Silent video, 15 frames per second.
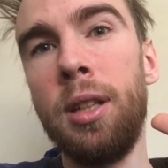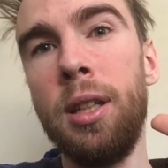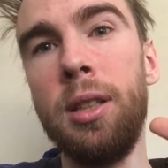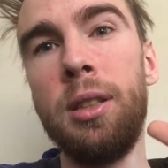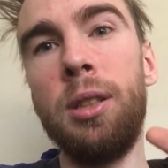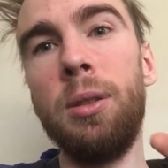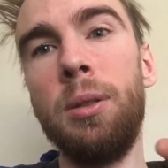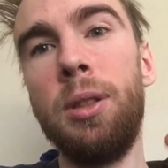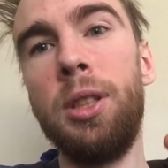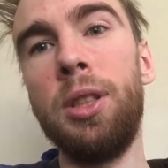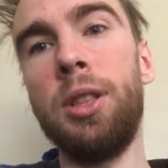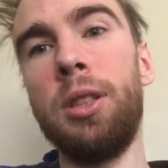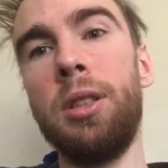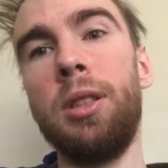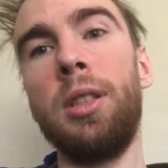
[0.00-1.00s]
And so it
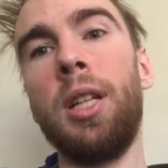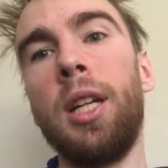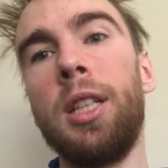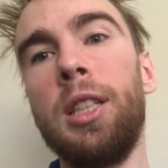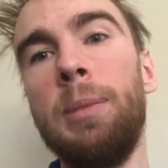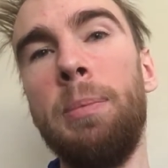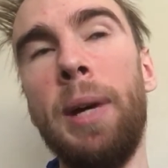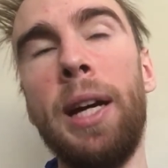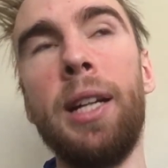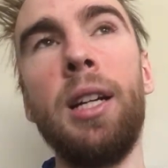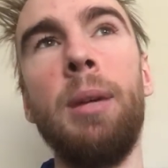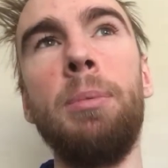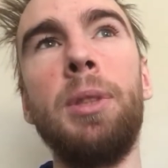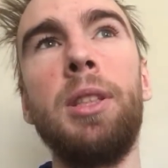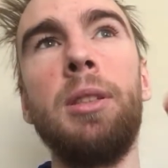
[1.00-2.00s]
just sucks back
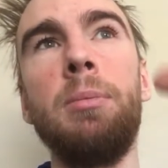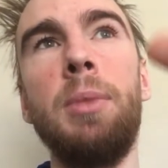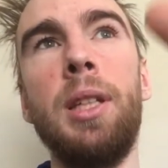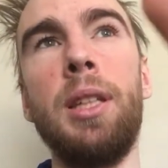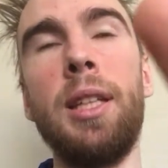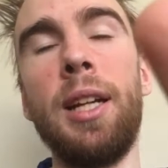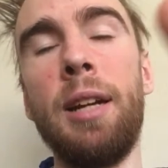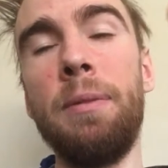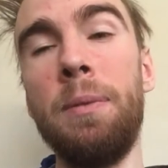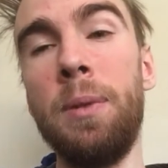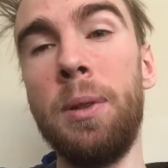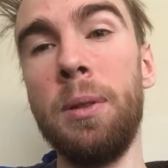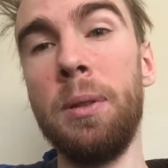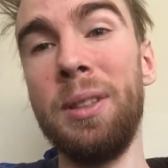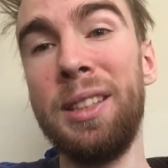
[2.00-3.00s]
up into me. And then I
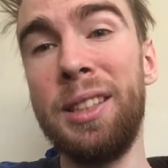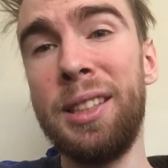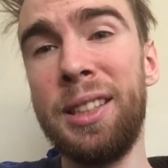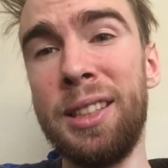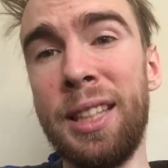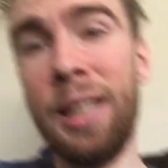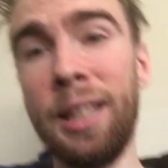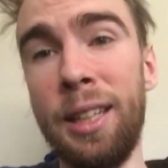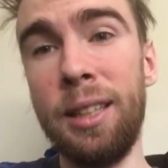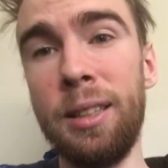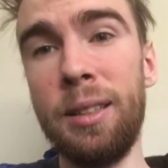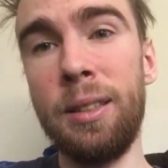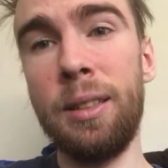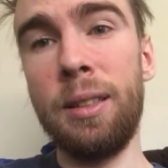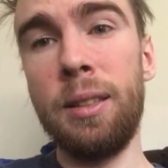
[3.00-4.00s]
feel insane.